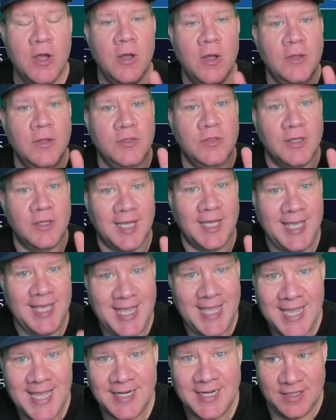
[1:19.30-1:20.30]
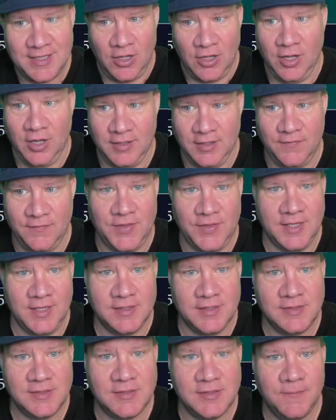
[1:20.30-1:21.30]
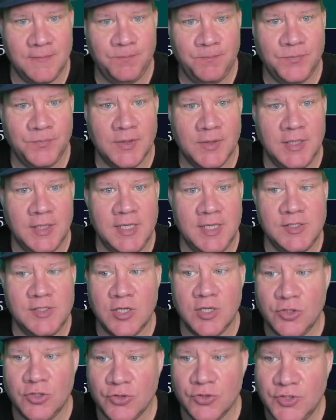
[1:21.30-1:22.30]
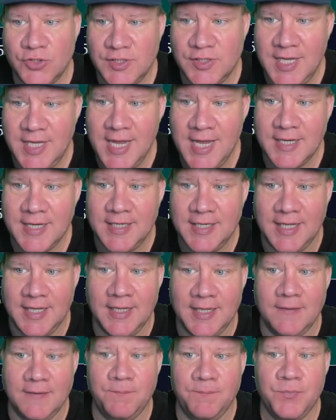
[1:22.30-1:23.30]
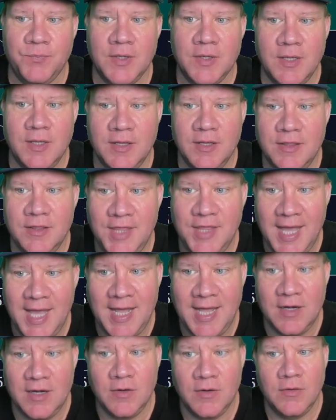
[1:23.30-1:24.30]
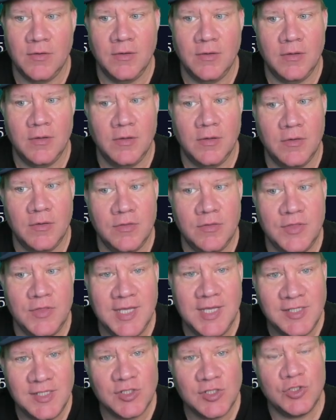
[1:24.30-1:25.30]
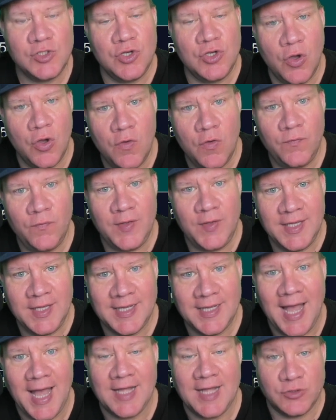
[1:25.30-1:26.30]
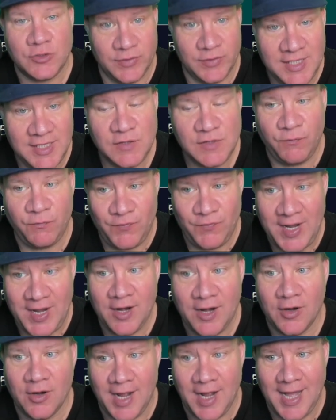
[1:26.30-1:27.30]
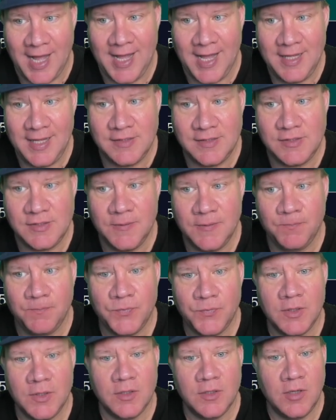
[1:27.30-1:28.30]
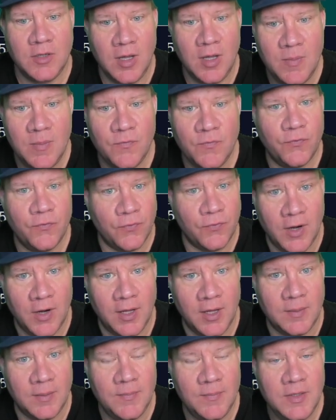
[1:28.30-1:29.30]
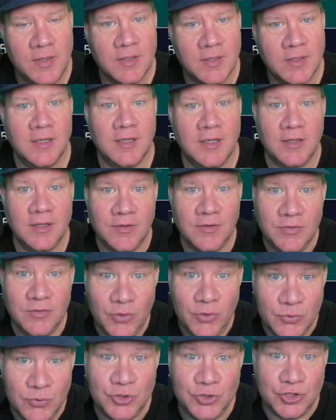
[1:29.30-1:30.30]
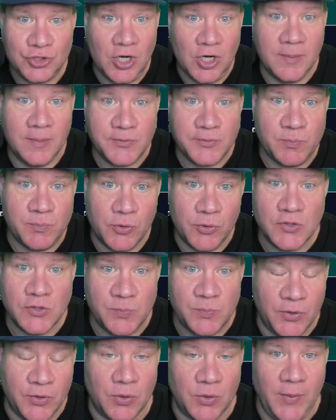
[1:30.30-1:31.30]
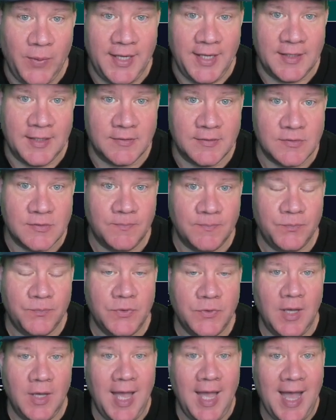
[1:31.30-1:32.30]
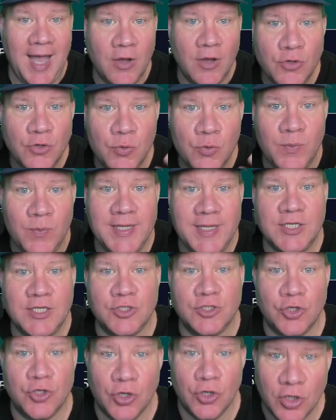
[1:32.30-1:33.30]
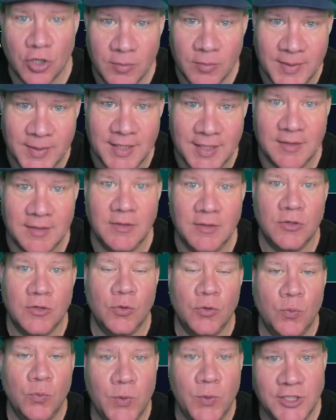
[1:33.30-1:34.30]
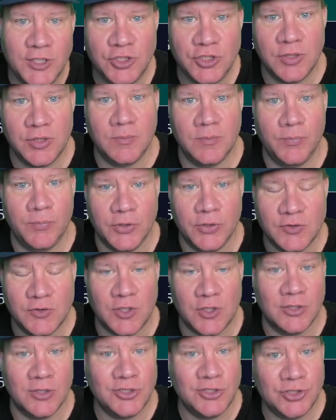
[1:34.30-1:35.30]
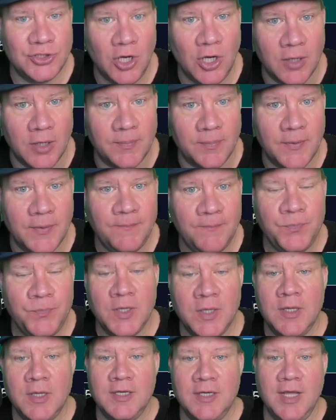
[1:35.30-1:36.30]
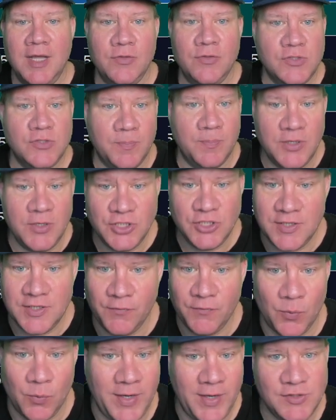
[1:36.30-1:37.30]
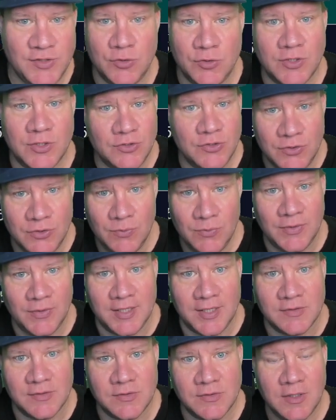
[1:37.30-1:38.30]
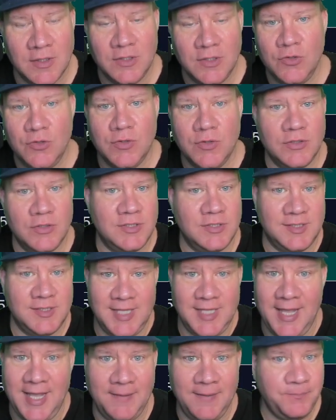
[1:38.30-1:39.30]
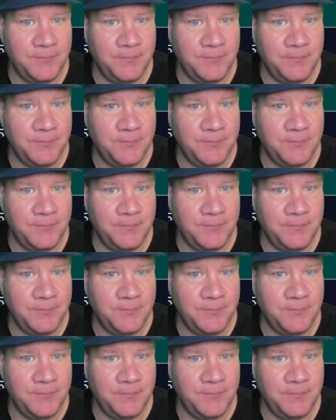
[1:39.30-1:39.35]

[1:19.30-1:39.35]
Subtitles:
the key to all of this is understanding that this no vig odds or these fair odds come from those sharp sportsbook weightings. How do we determine which books are sharp? Now, there's a bunch of different ways you can do this. You could say,